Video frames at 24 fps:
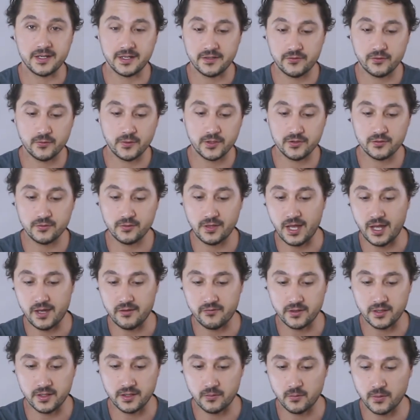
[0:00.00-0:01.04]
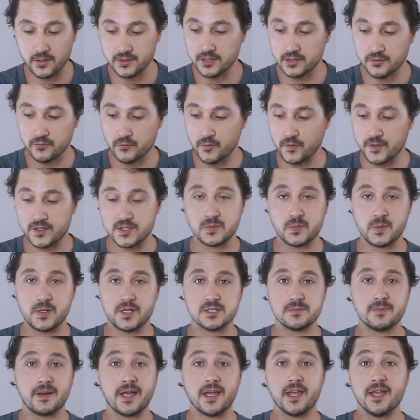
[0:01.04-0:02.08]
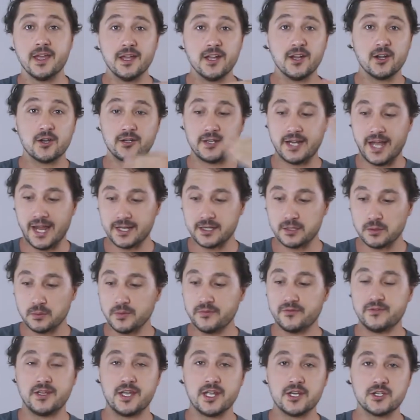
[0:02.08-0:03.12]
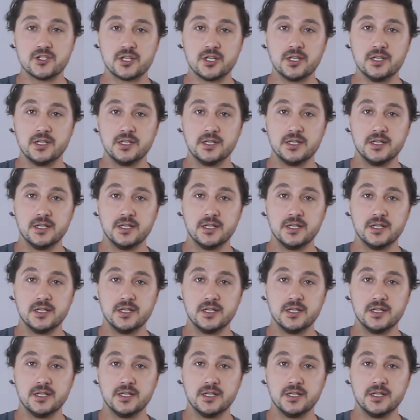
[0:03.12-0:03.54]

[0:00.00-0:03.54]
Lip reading: if you want to have a wonderful experience by connecting with nature,